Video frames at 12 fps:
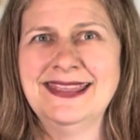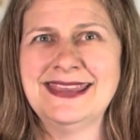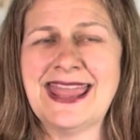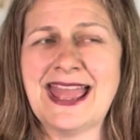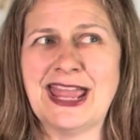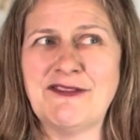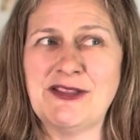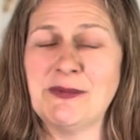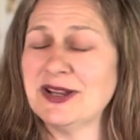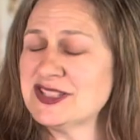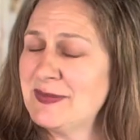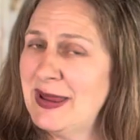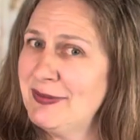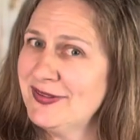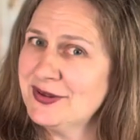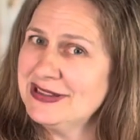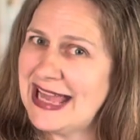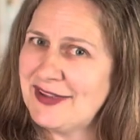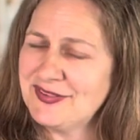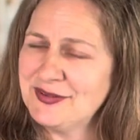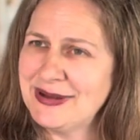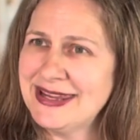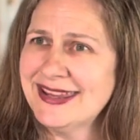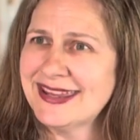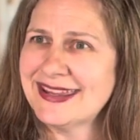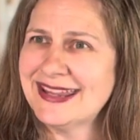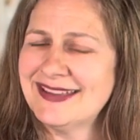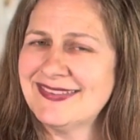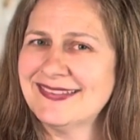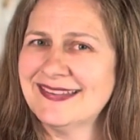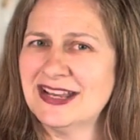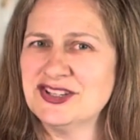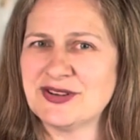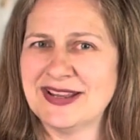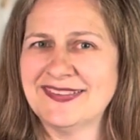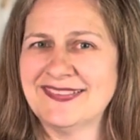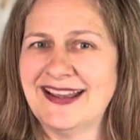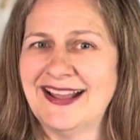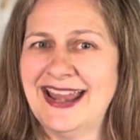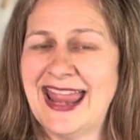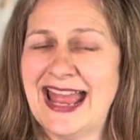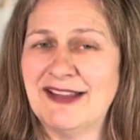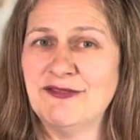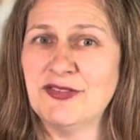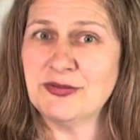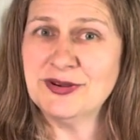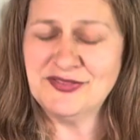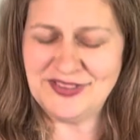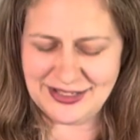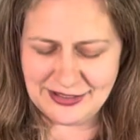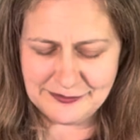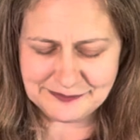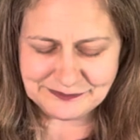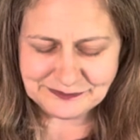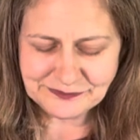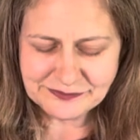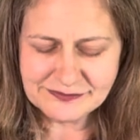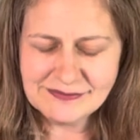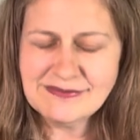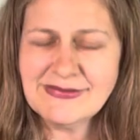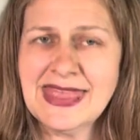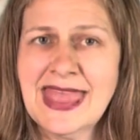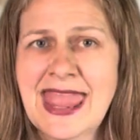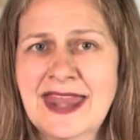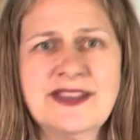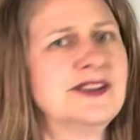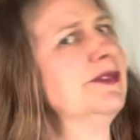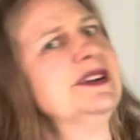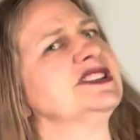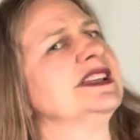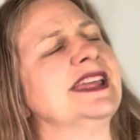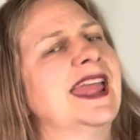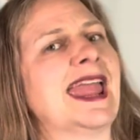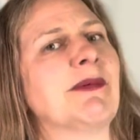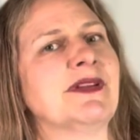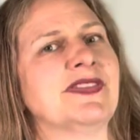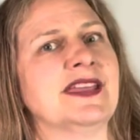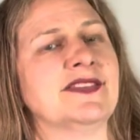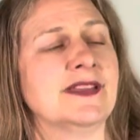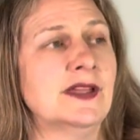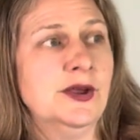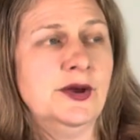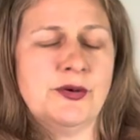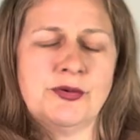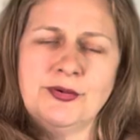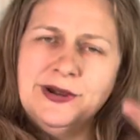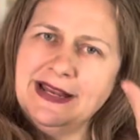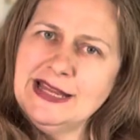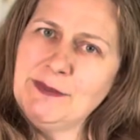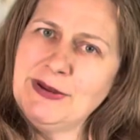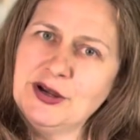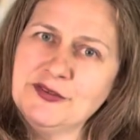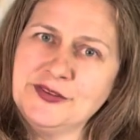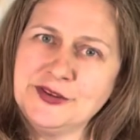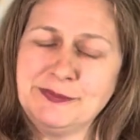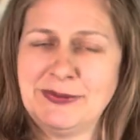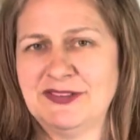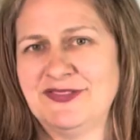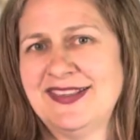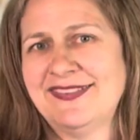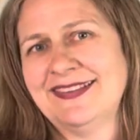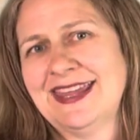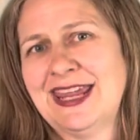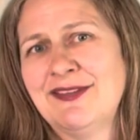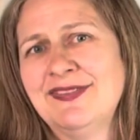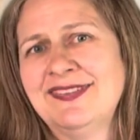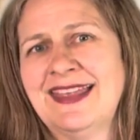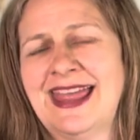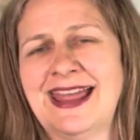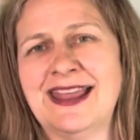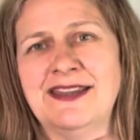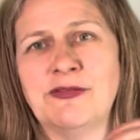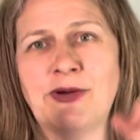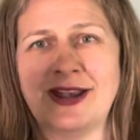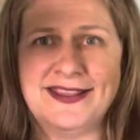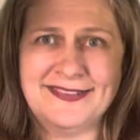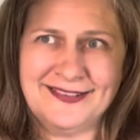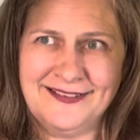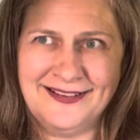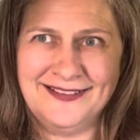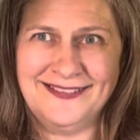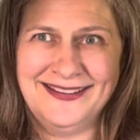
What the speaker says: yeah, if you watched my episode last week, it's a dress that I have thrifted, and it originally came with these really beautiful puffy sleeves, and when I saw it